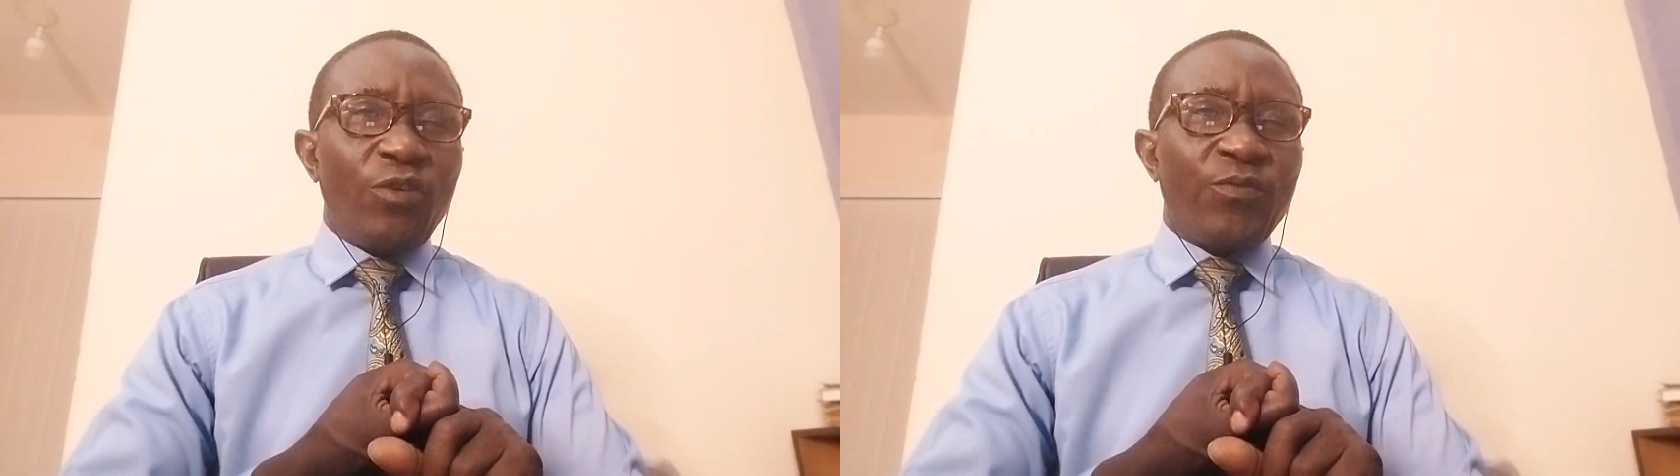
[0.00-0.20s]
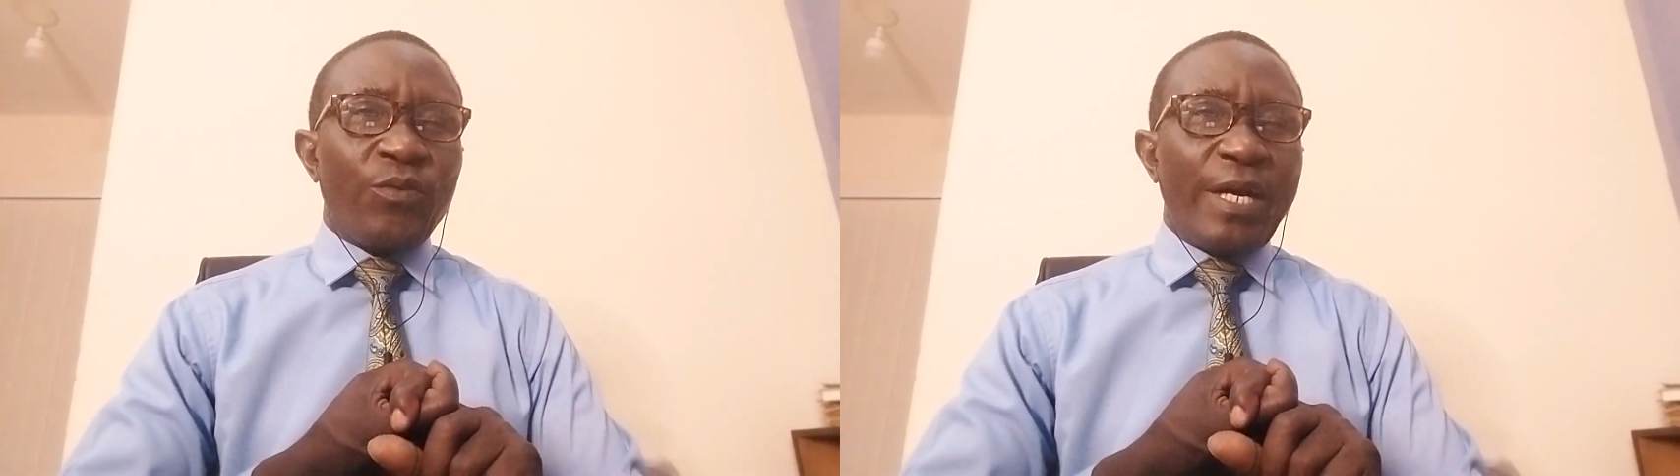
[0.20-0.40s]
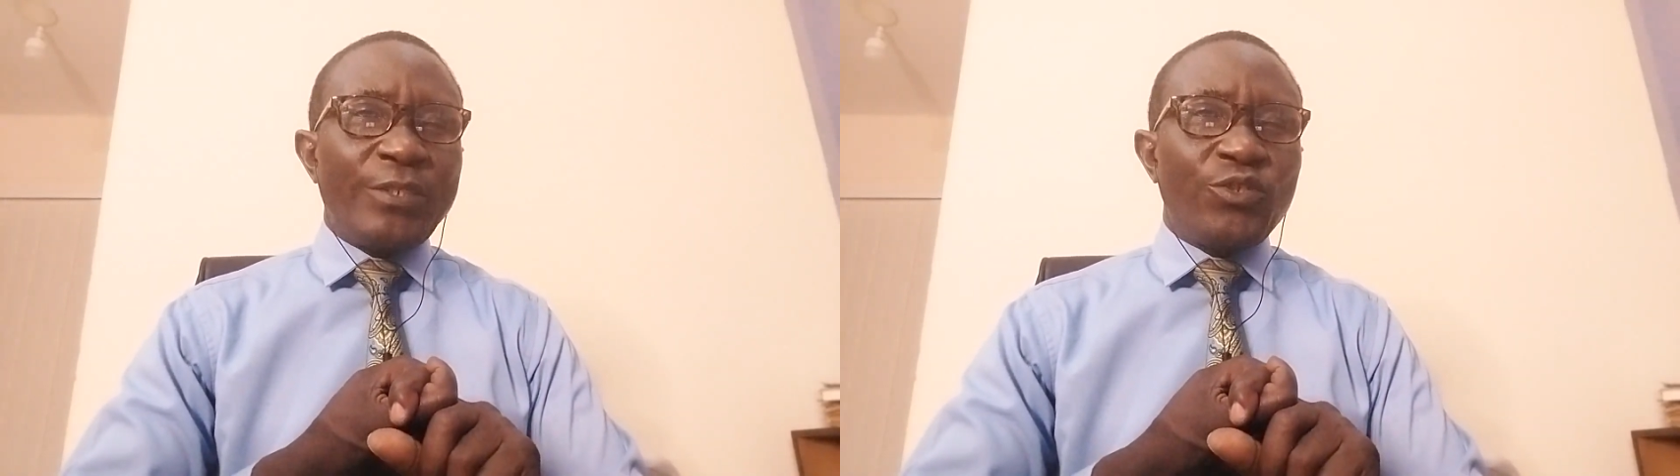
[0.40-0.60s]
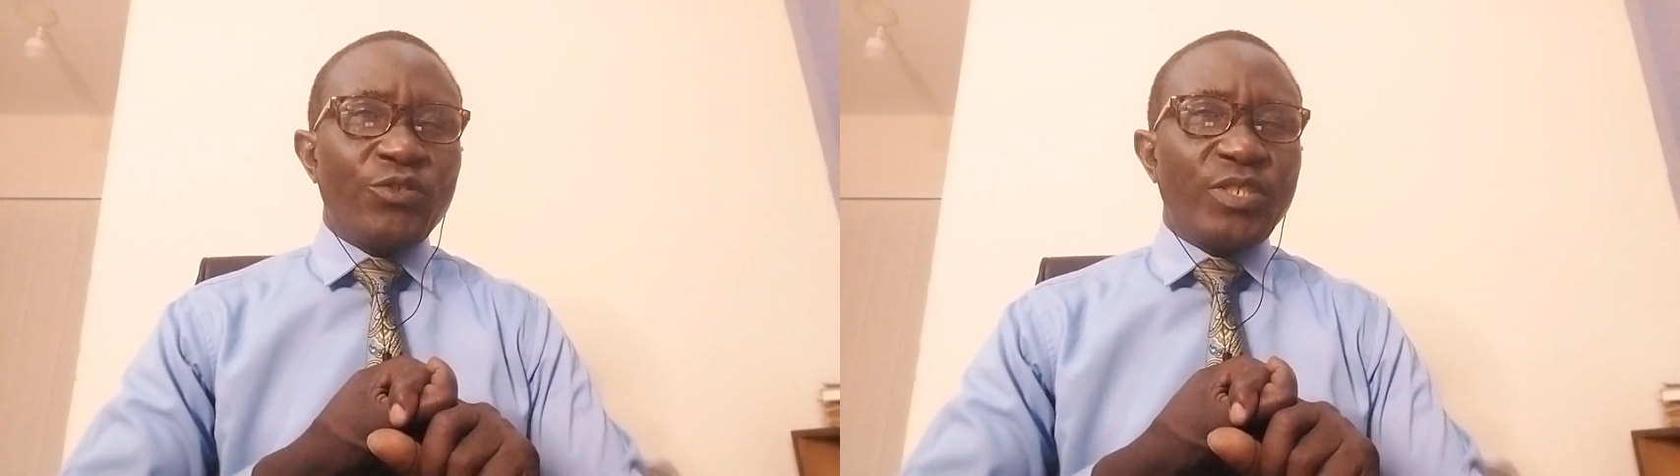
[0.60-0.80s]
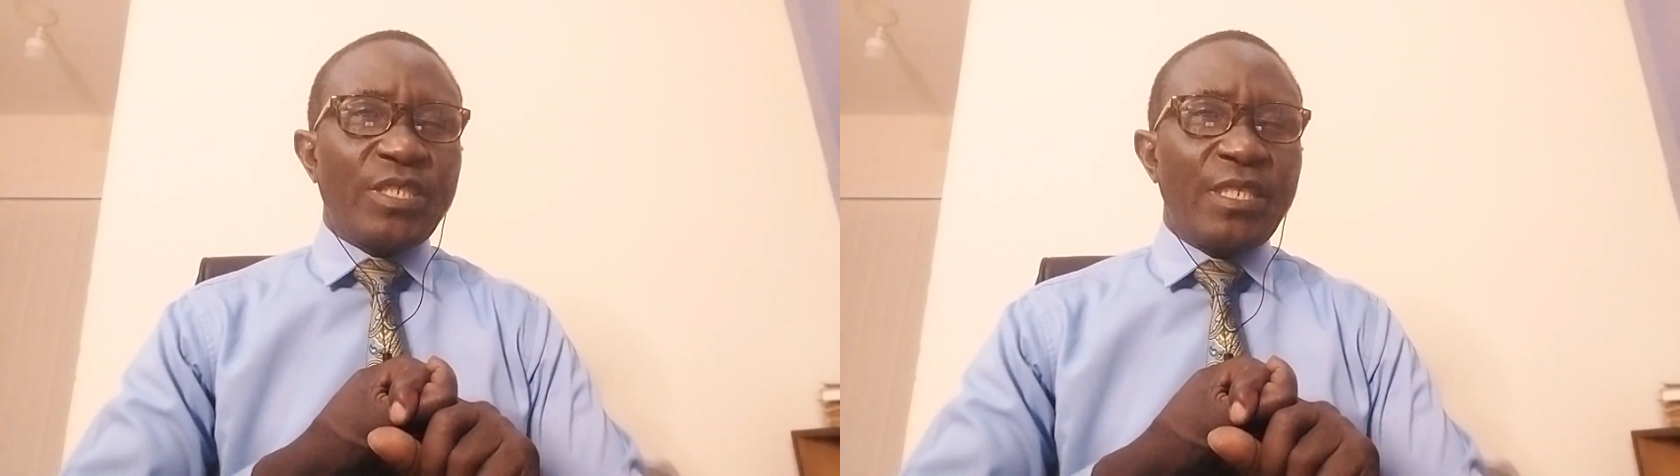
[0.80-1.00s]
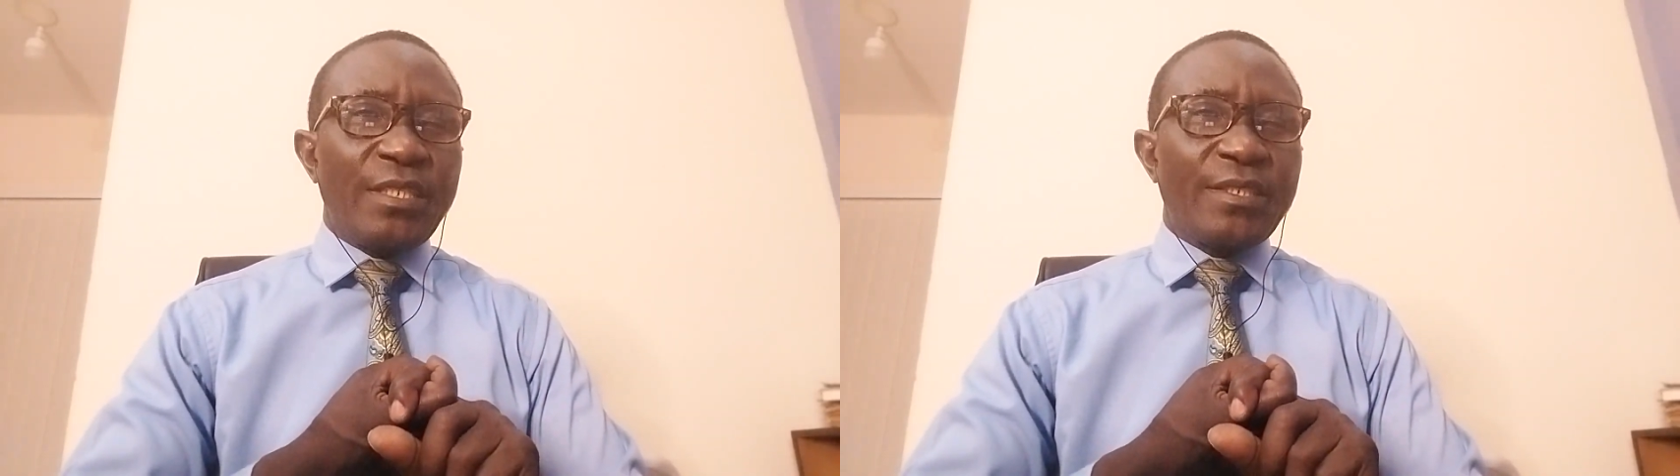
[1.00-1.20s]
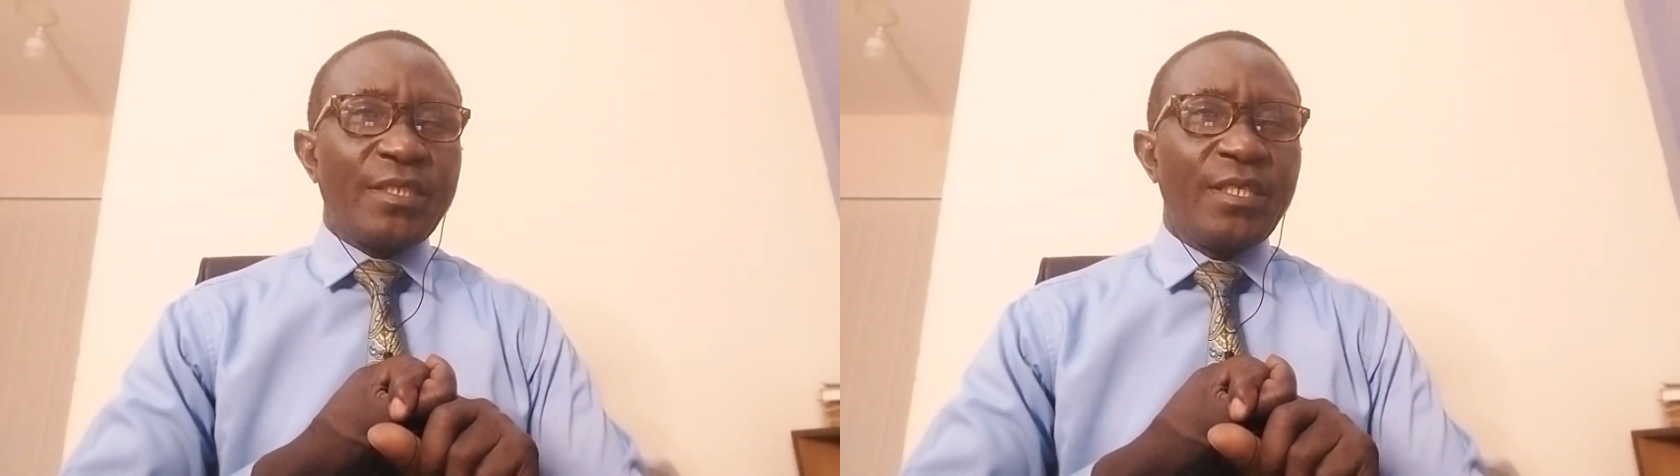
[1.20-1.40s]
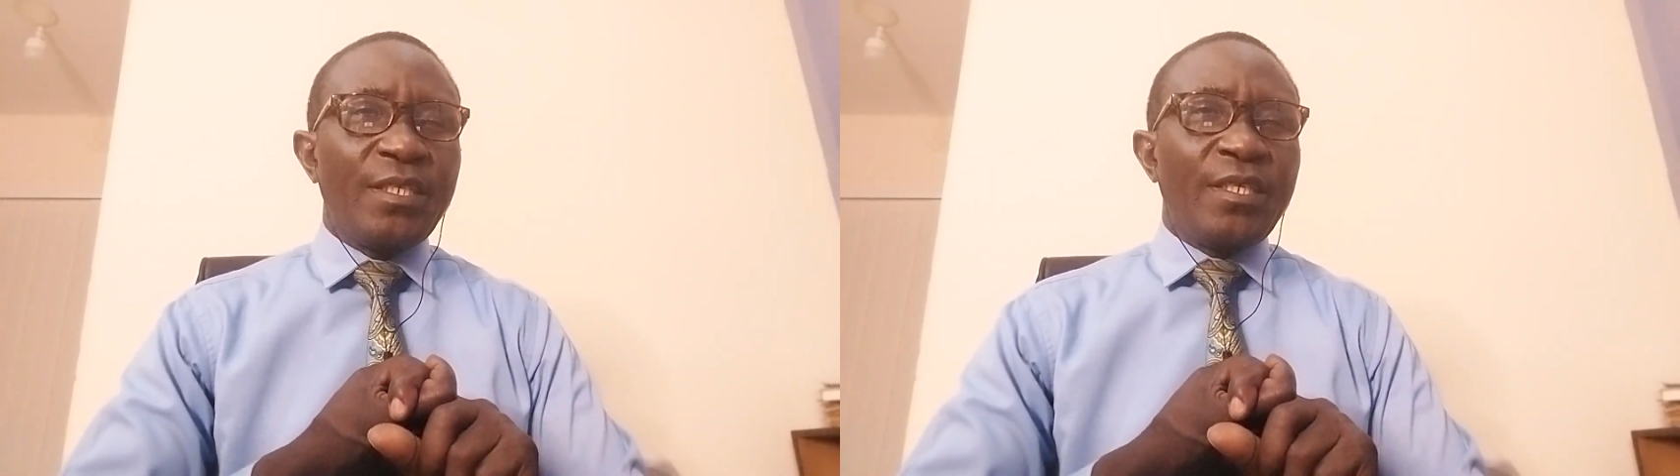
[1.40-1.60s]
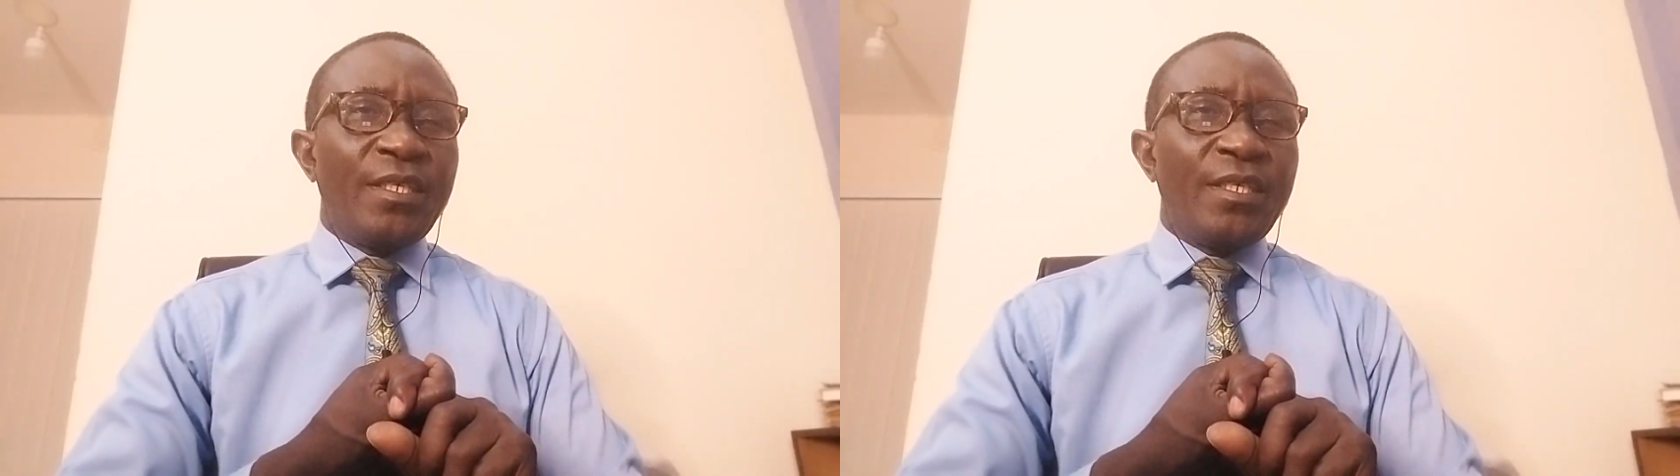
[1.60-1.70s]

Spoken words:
of righteousness,